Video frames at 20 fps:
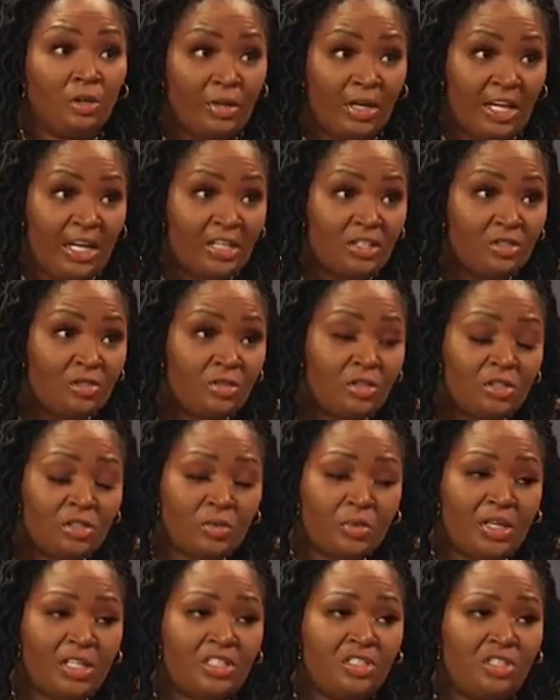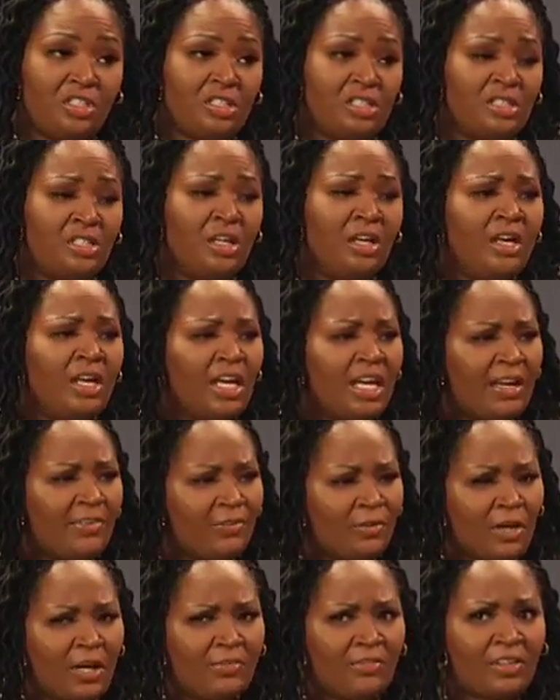answer those questions. If
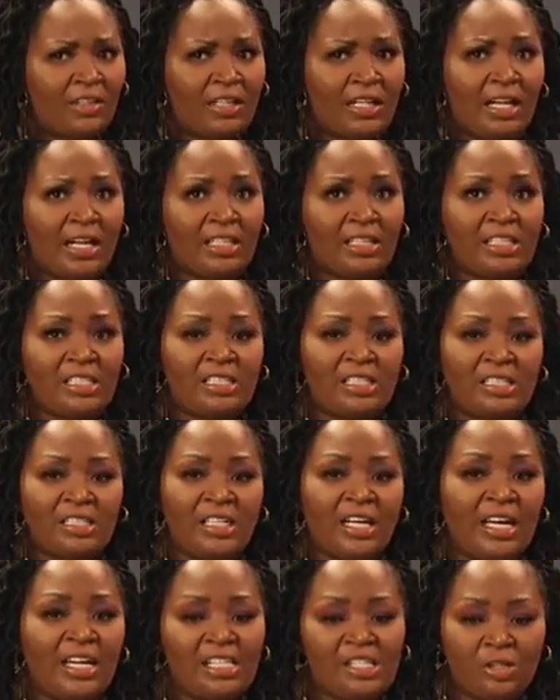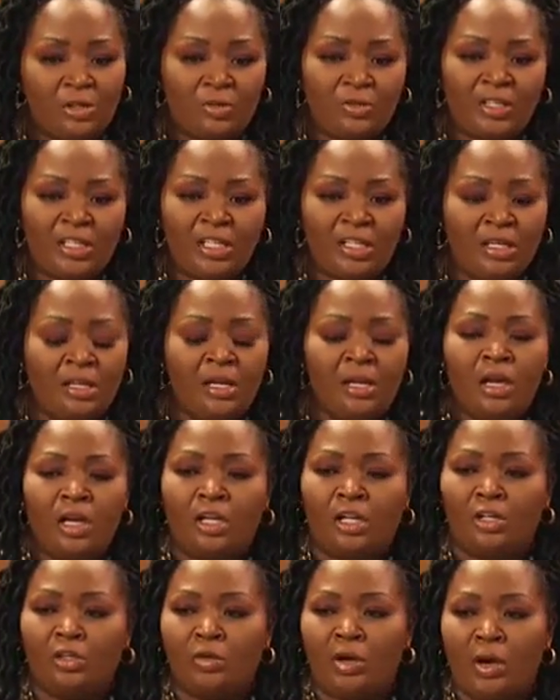you have a client that says, "Hey, Toni,
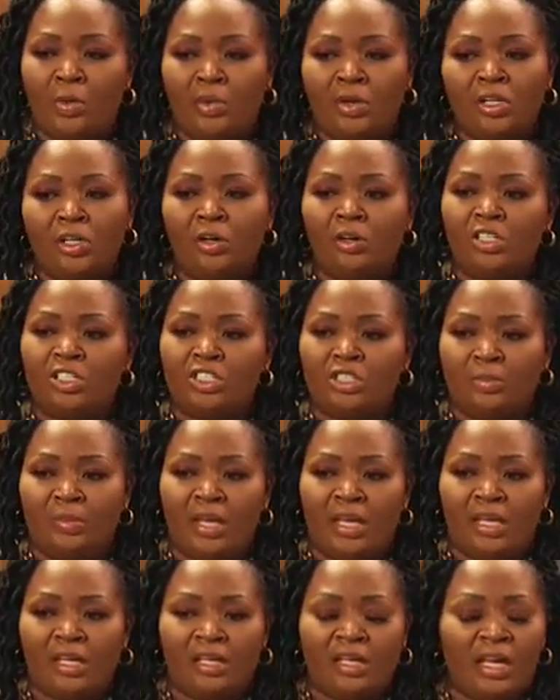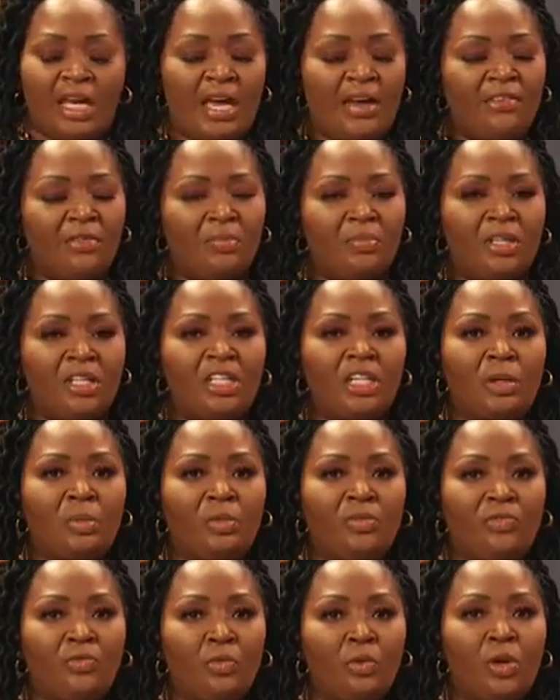I want to go to Jamaica, haven't been there
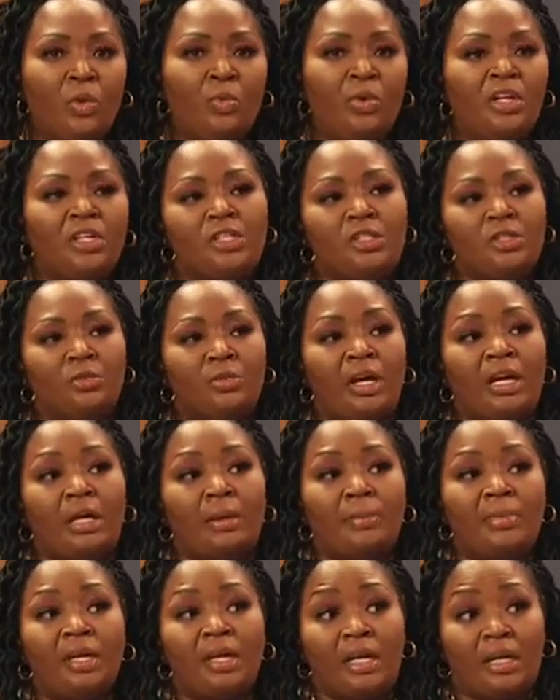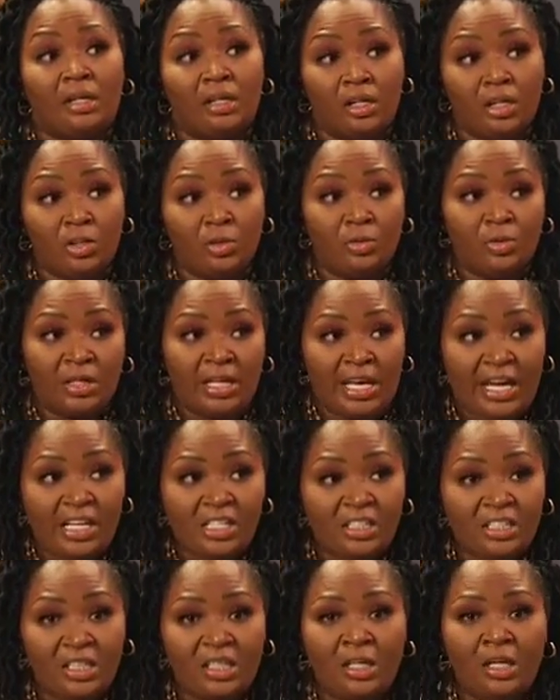before, what do you recommend?" You can
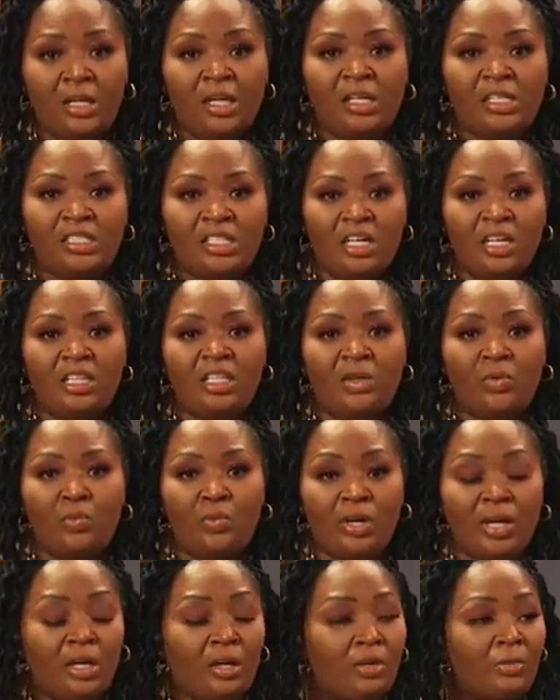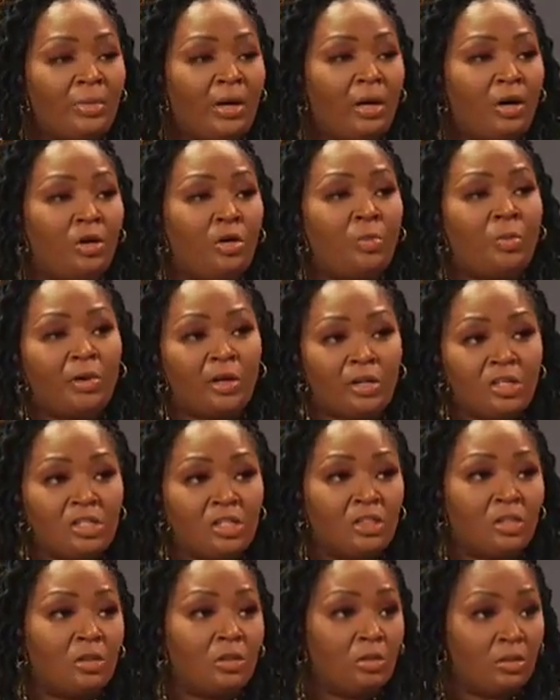actually tell them, "Well, my own
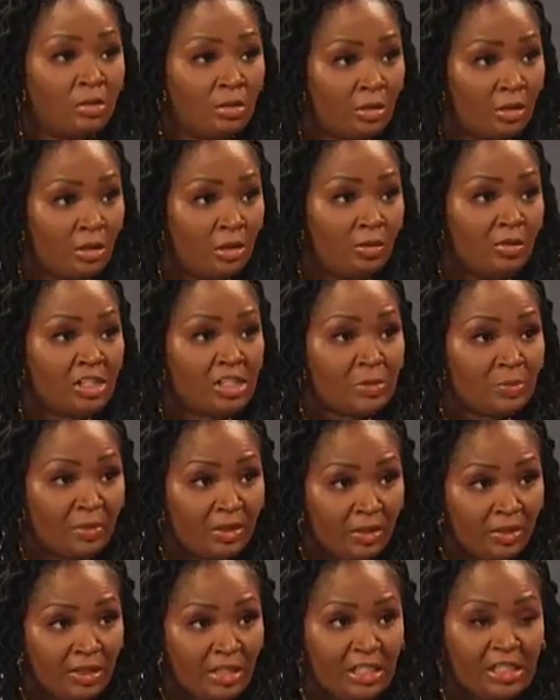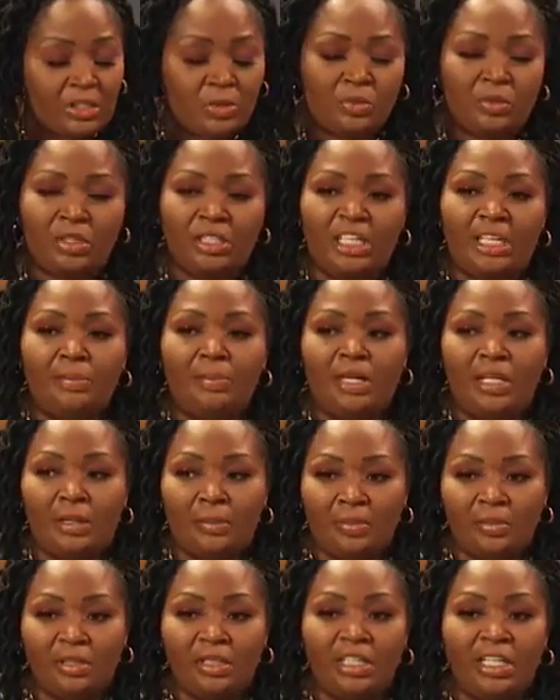personal, experience would lead me to
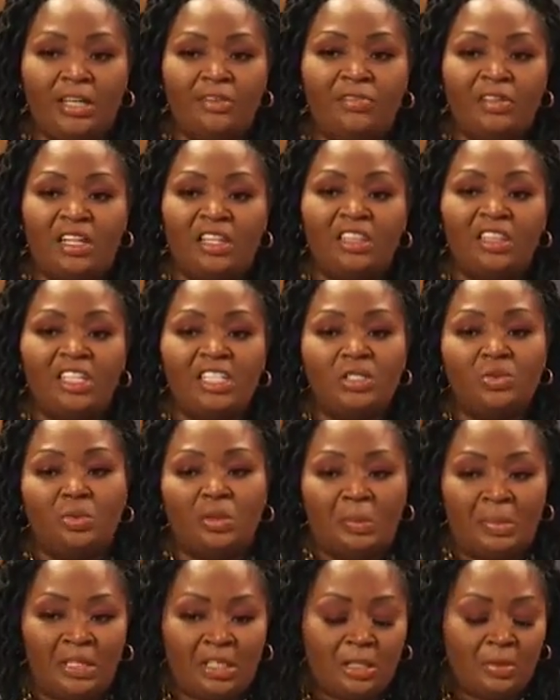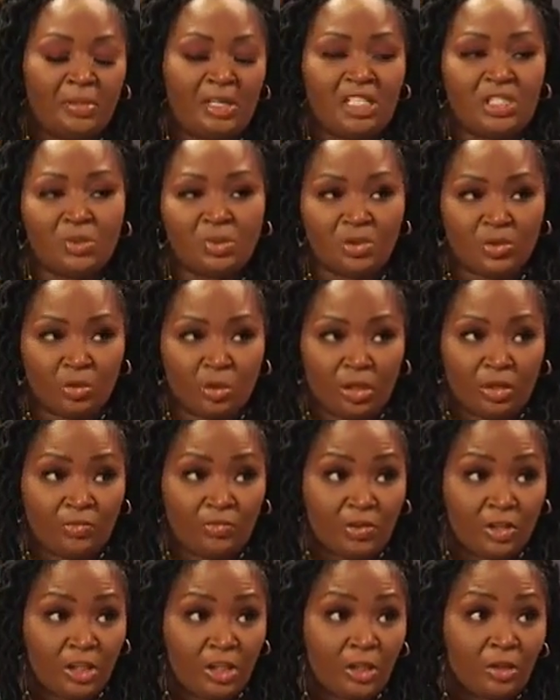believe that this would be the best resort
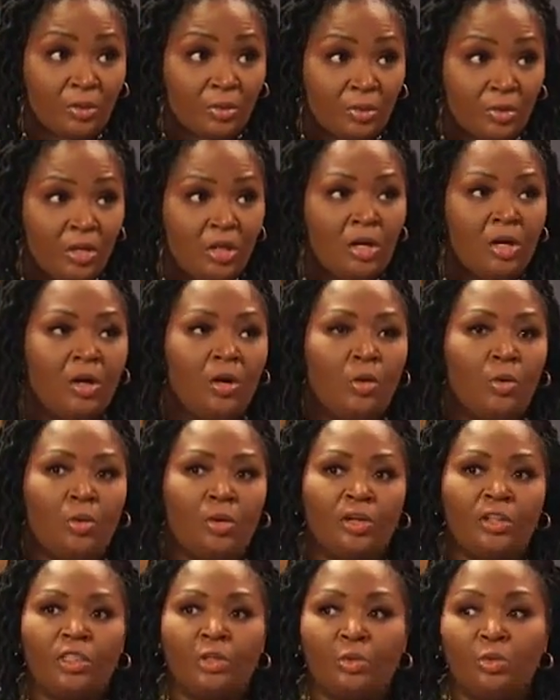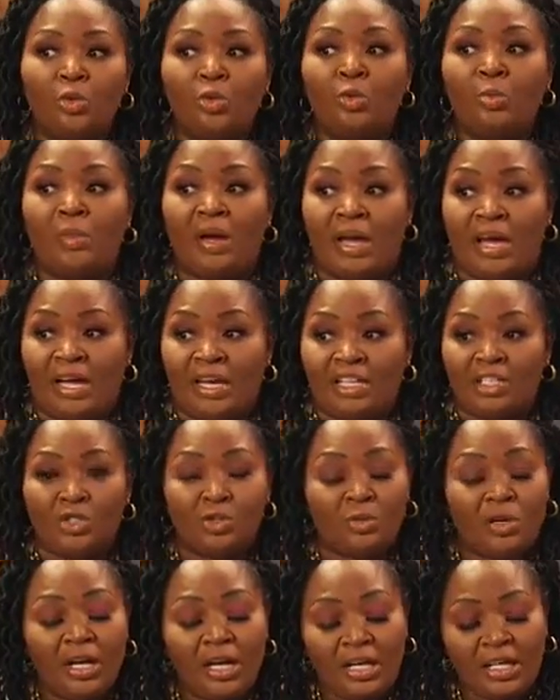for you," or "Through my
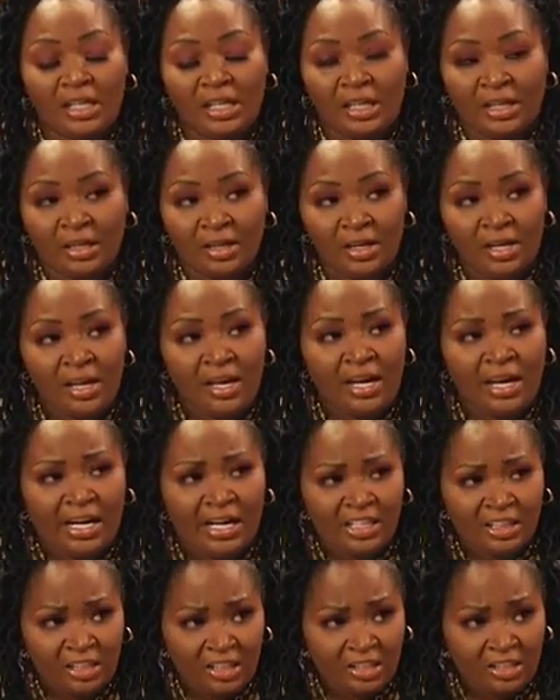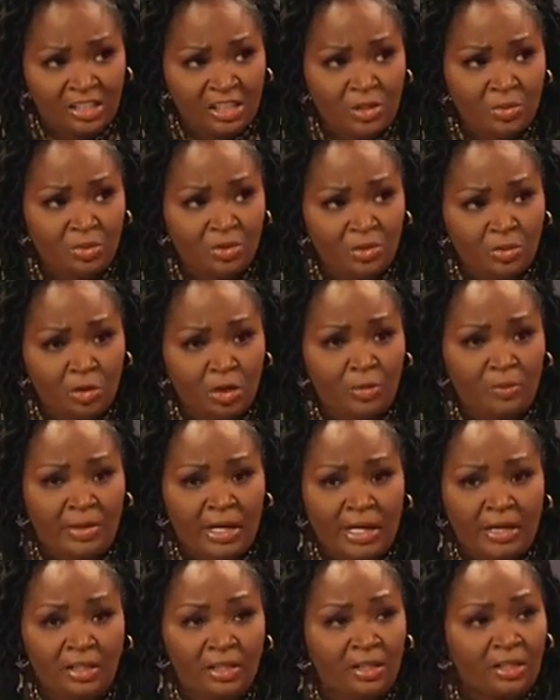training, I think this resort
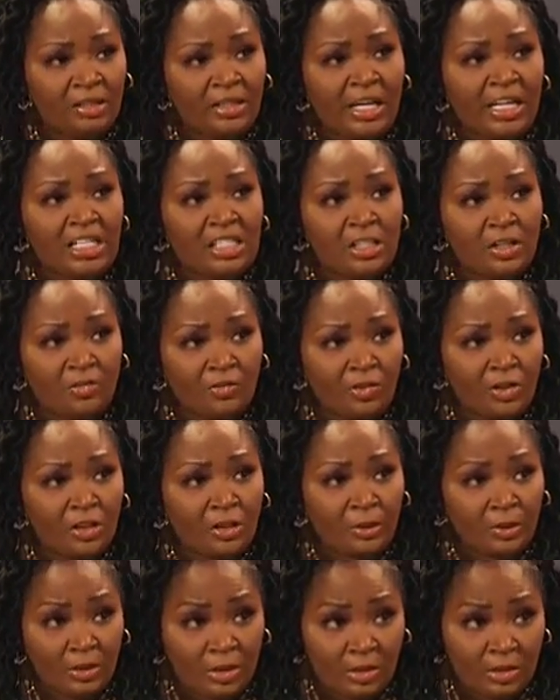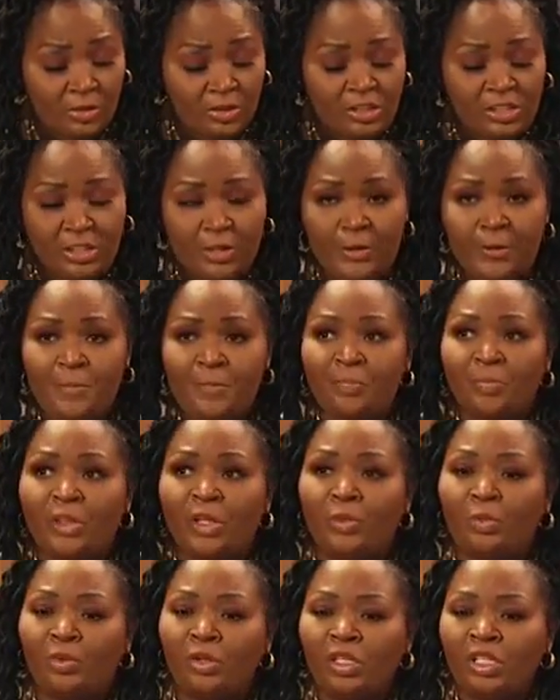might look nice for you," So
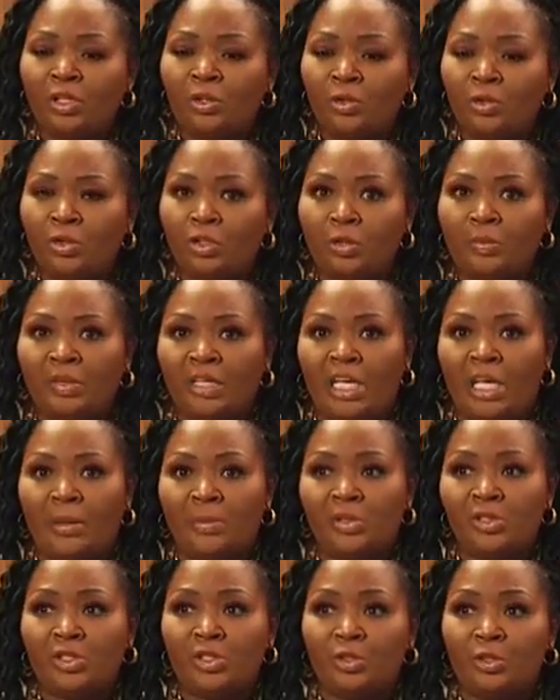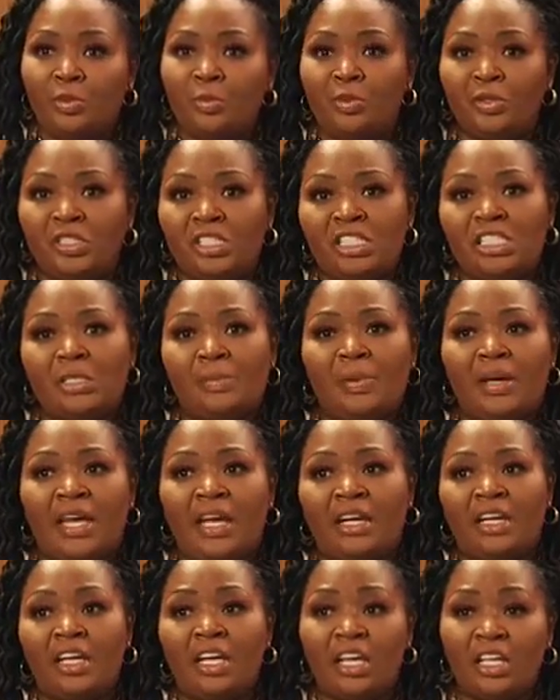really cool to be able to
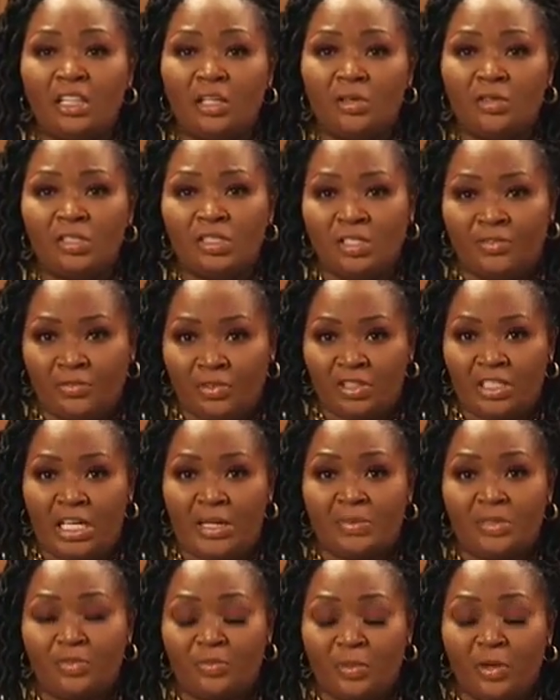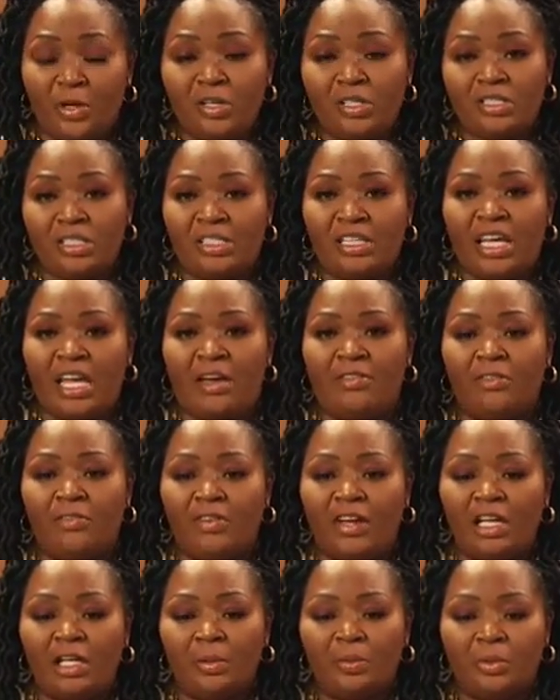participate in those different types of perks that they have
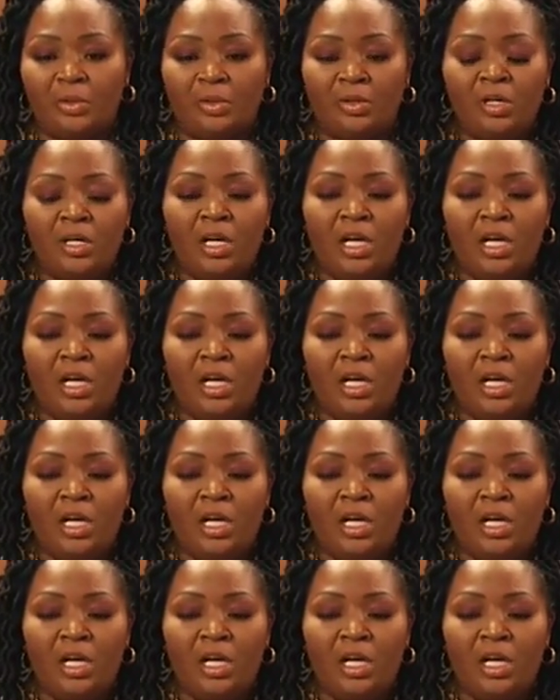available